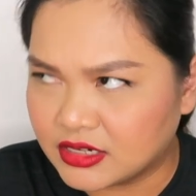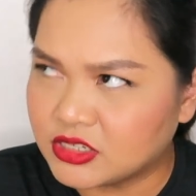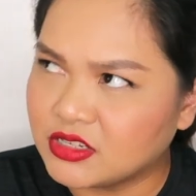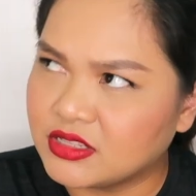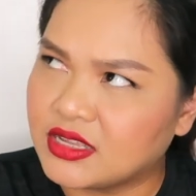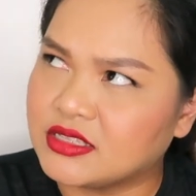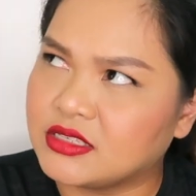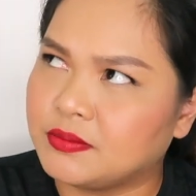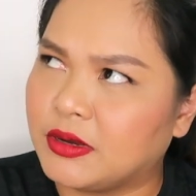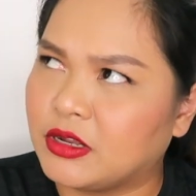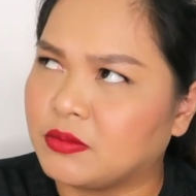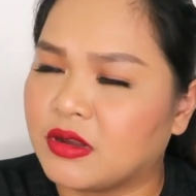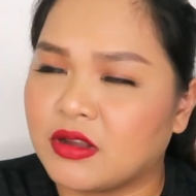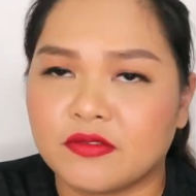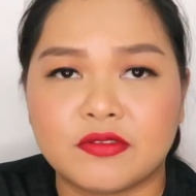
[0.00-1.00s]
So that's
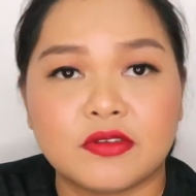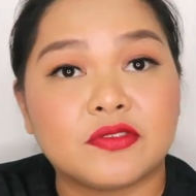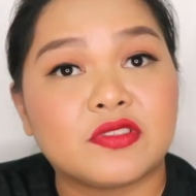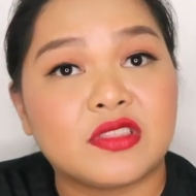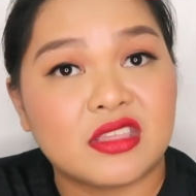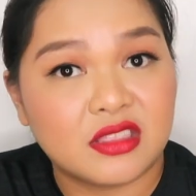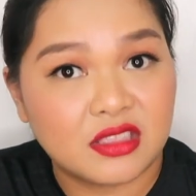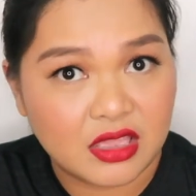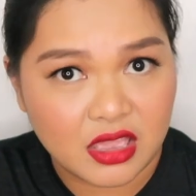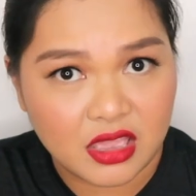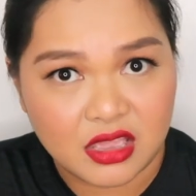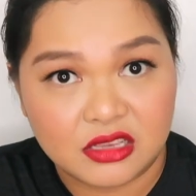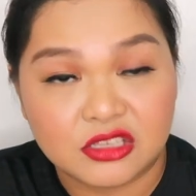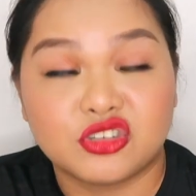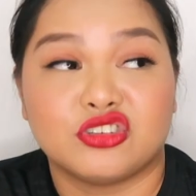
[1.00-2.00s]
about mga
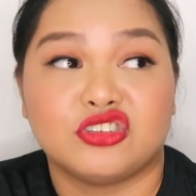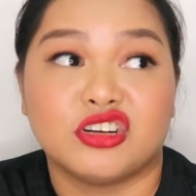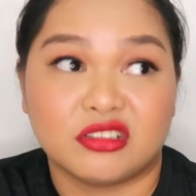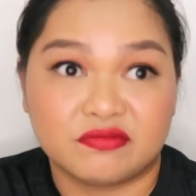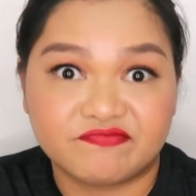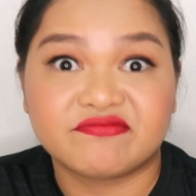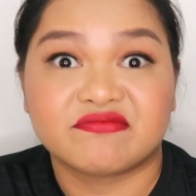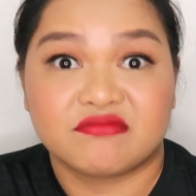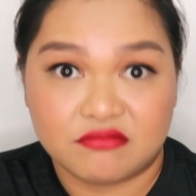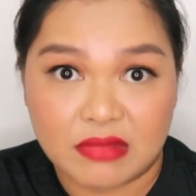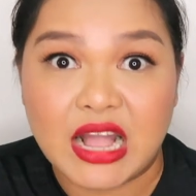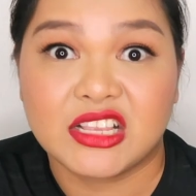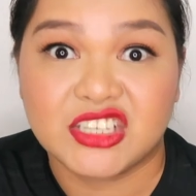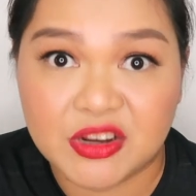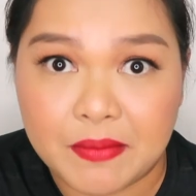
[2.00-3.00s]
15K. So yun.
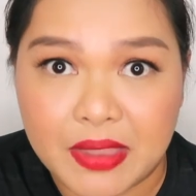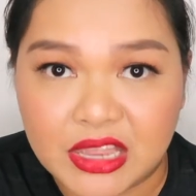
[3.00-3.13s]
Mahal siya,